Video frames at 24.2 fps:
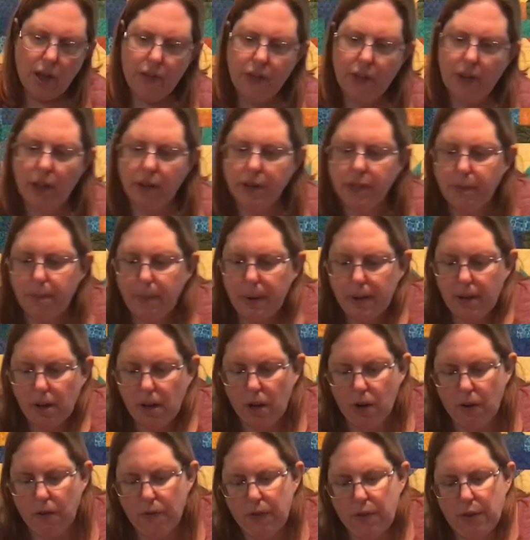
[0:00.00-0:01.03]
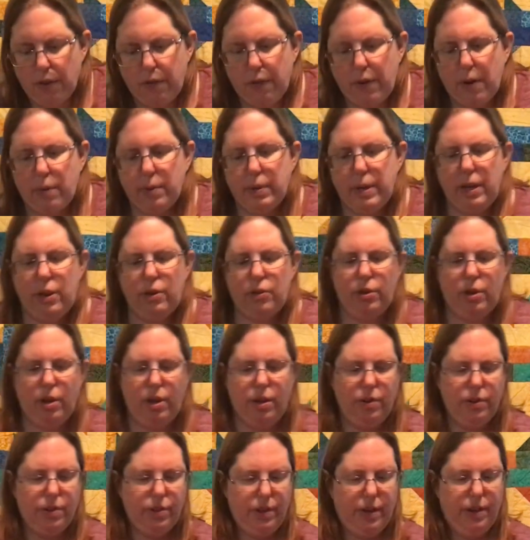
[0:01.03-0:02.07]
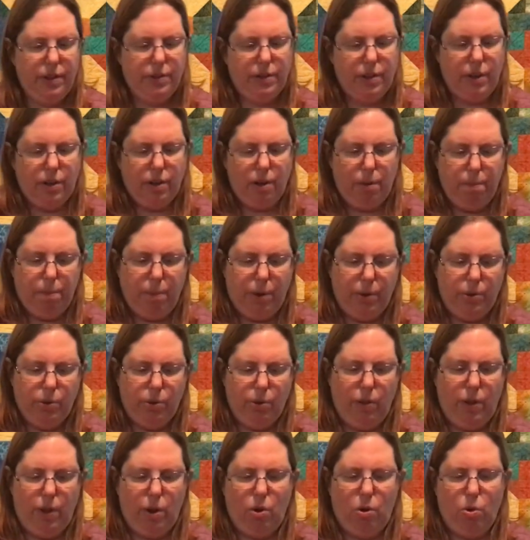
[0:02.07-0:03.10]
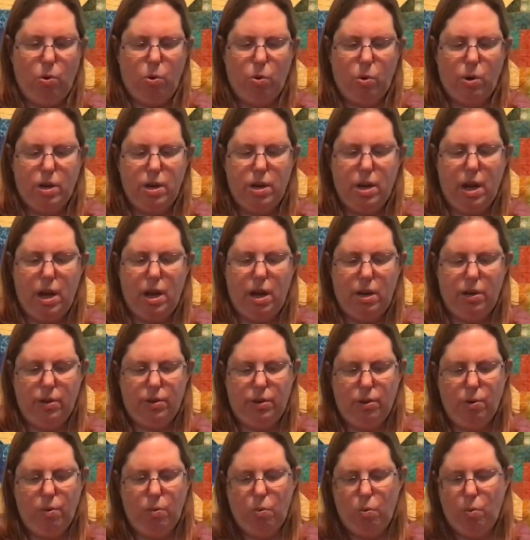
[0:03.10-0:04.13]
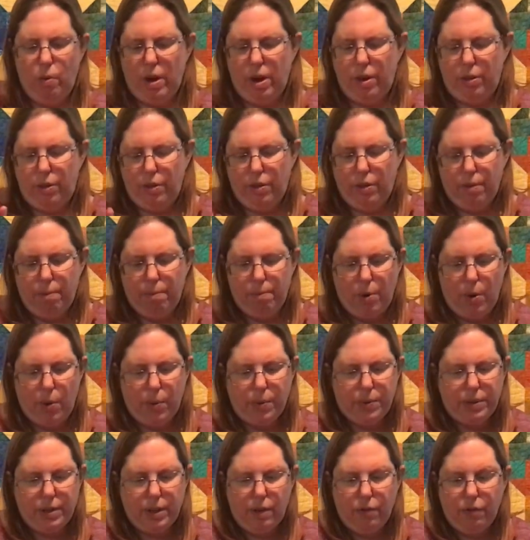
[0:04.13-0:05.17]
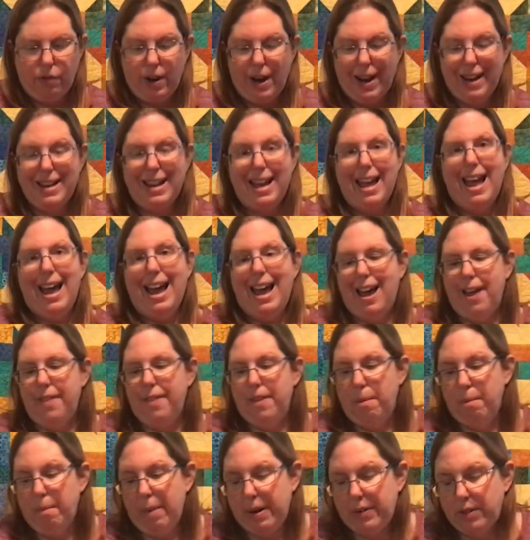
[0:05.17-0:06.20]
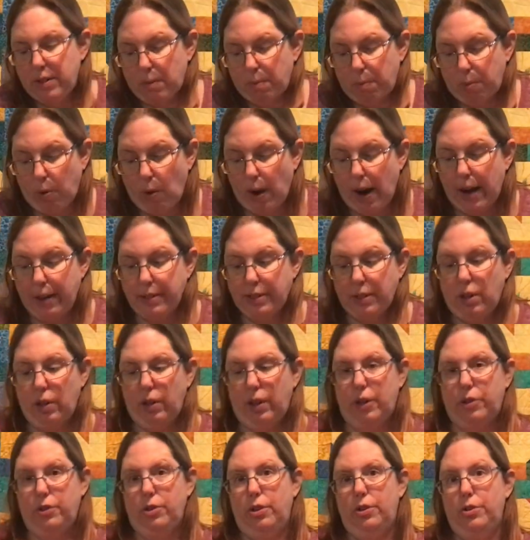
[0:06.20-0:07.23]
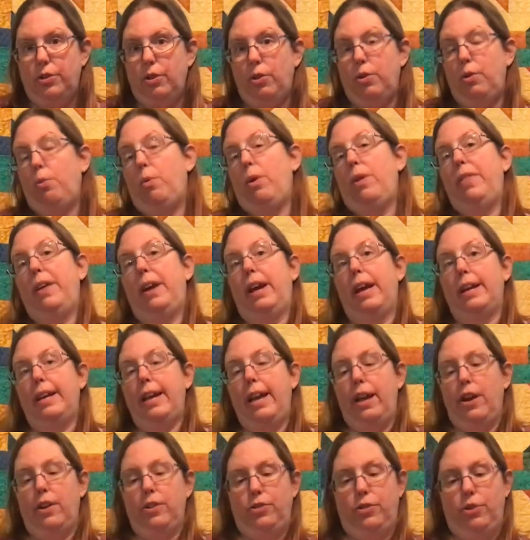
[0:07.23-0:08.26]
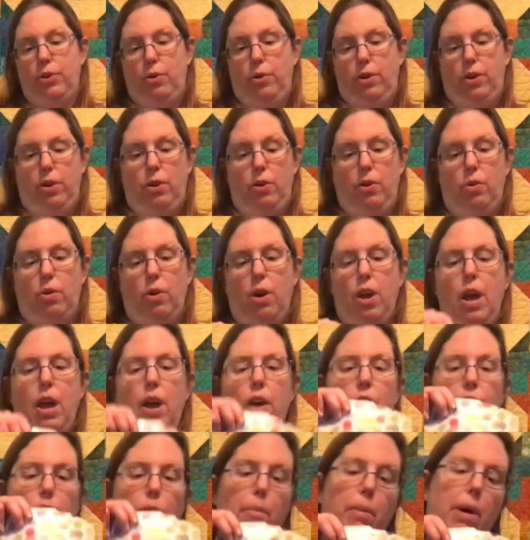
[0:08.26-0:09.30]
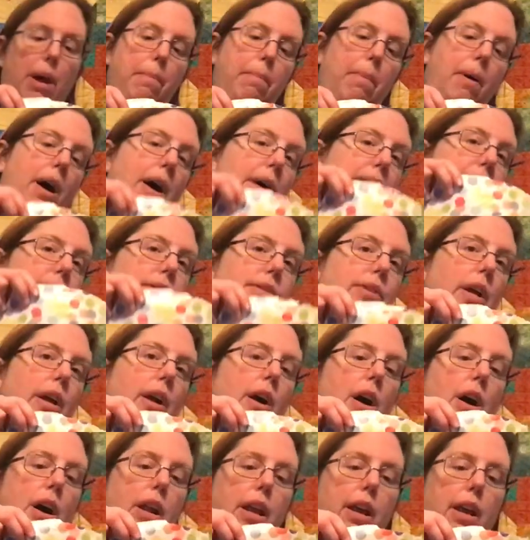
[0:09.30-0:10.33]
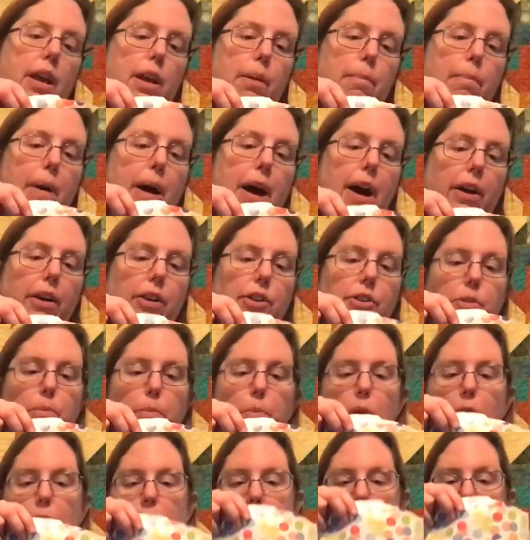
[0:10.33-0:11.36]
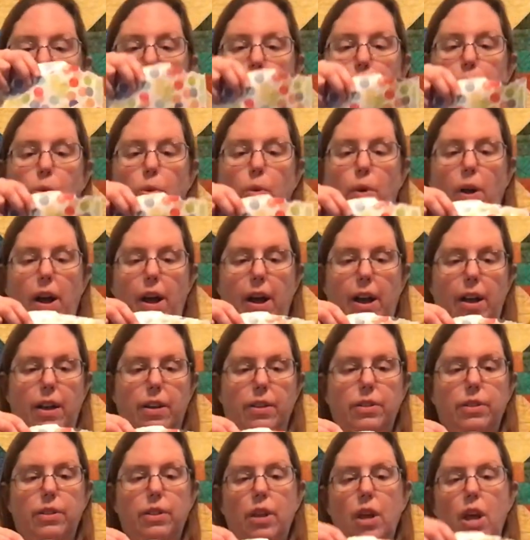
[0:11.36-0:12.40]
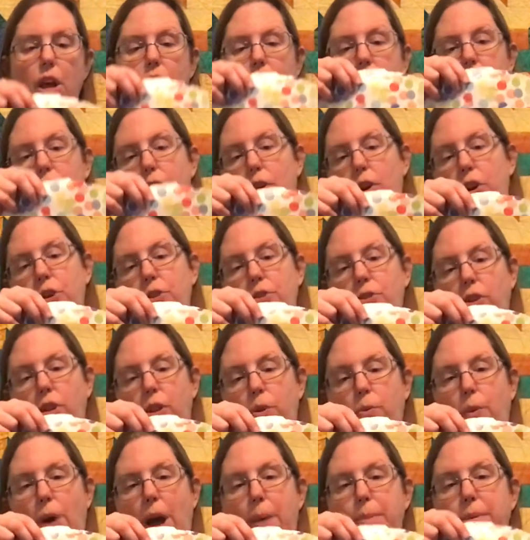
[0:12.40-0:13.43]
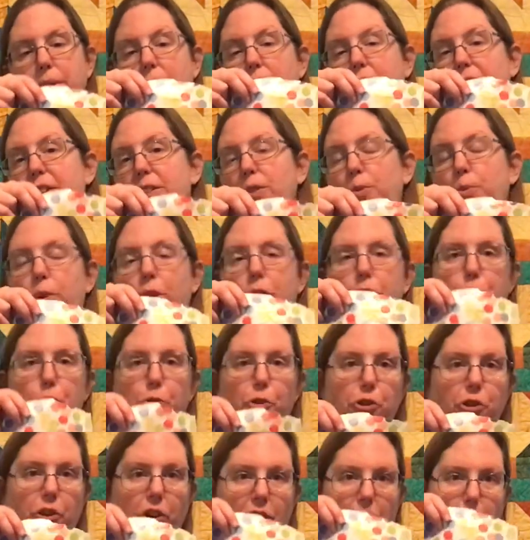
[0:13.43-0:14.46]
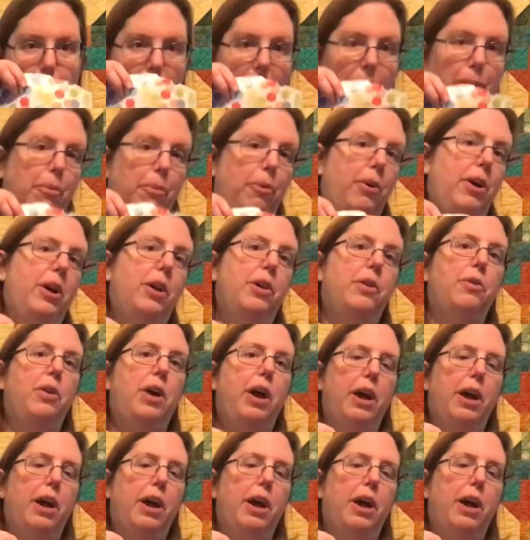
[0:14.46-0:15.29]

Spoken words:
Then speaking of the foundations, they sent a bundle that coordinate with both Citified and then my surprise collection. So the one thing I can't show you from my box is I got a package marked surprise. They're usually wrapped. This one, unfortunately, the paper had